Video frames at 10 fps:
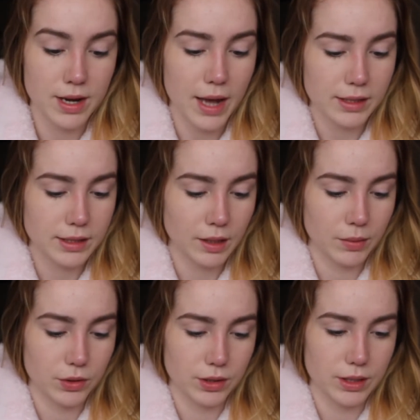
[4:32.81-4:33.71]
next thing I'm
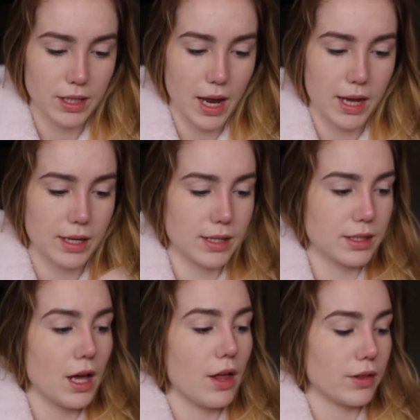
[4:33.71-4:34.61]
using today
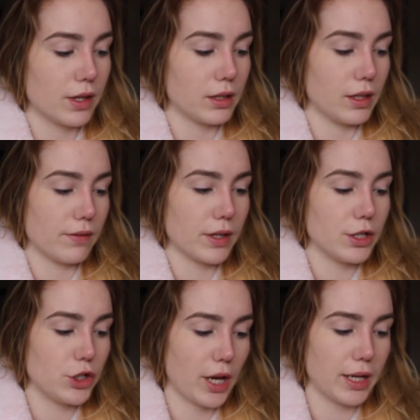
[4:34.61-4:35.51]
is the Olivia
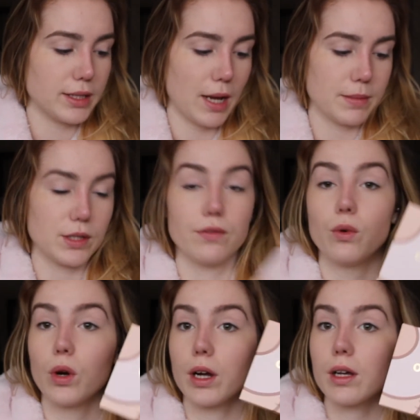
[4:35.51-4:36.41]
Jade x Sephora